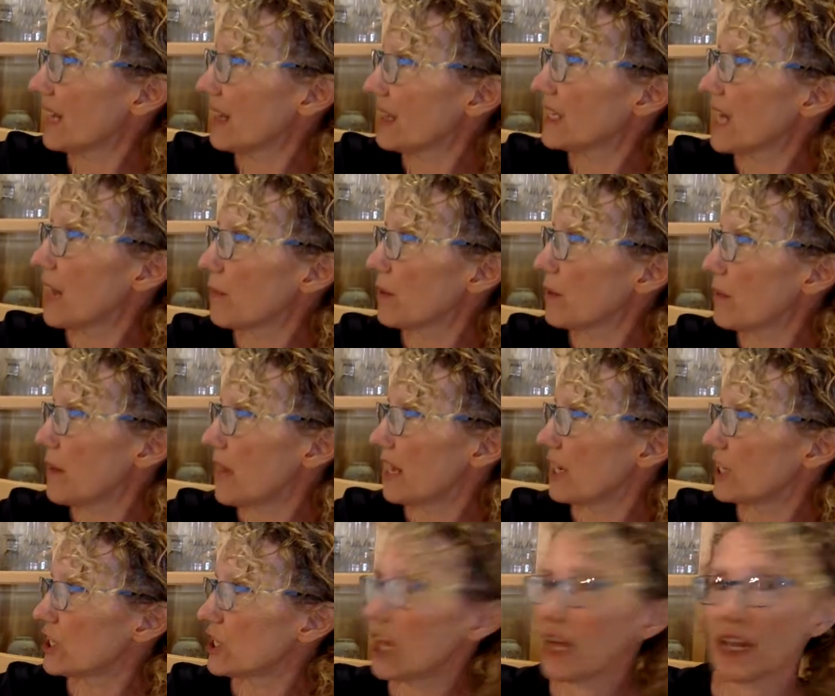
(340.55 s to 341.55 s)
on the top of the
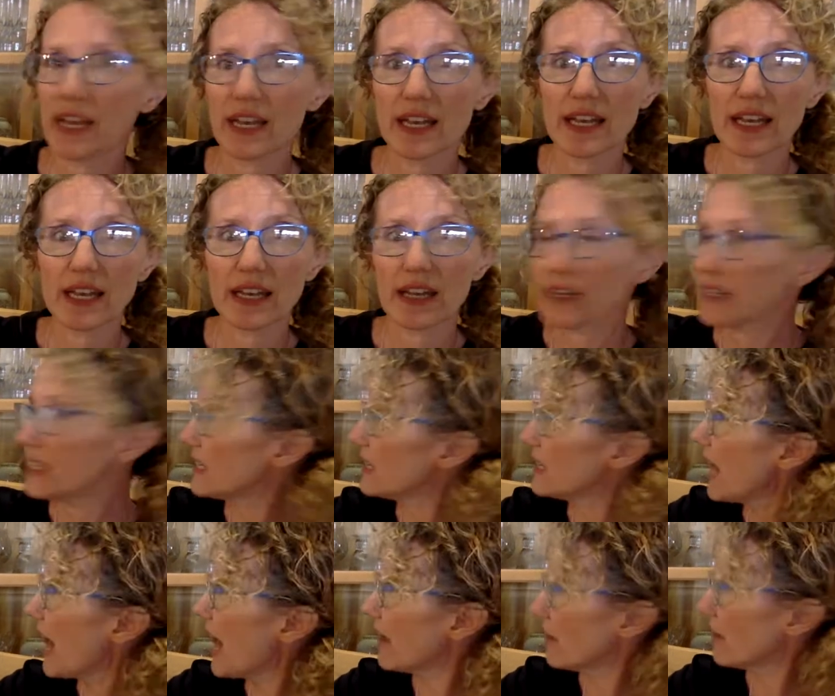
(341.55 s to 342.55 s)
page. Did
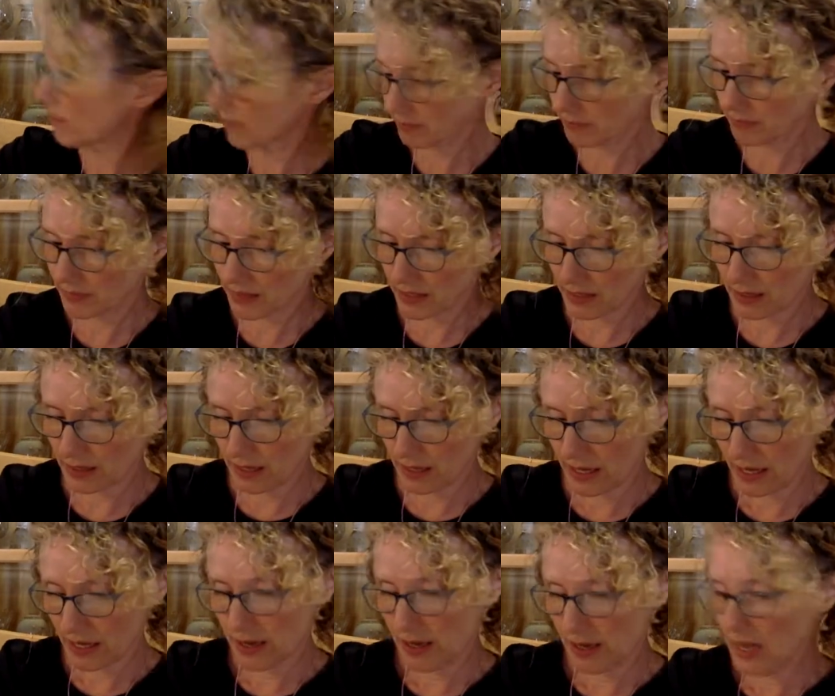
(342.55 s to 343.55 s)
that.
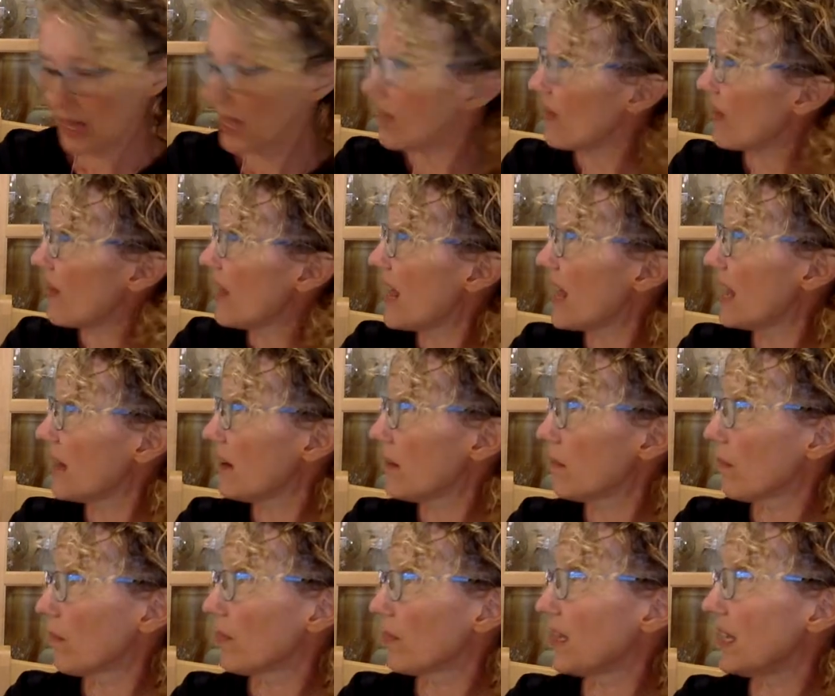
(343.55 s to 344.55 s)

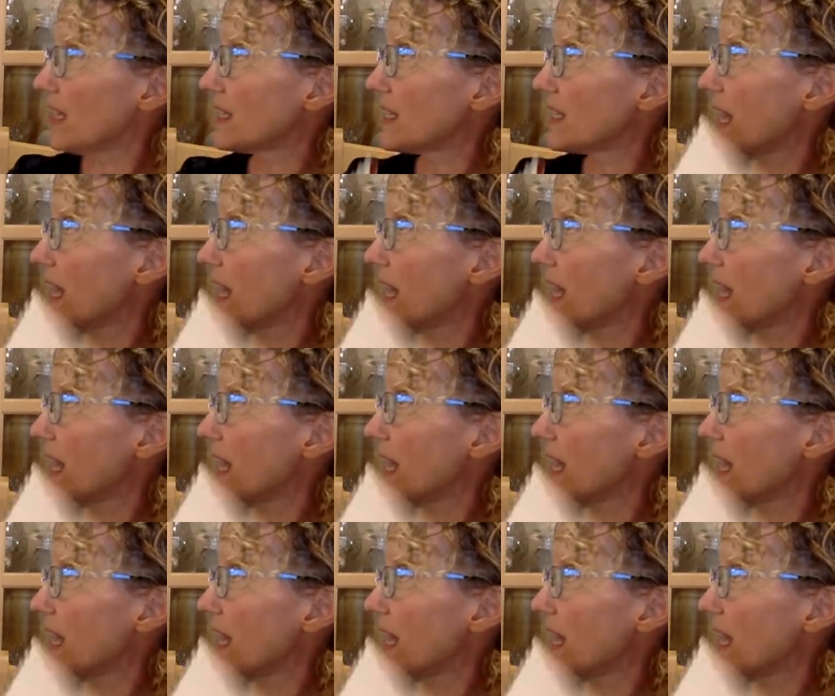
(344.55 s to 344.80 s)
Then it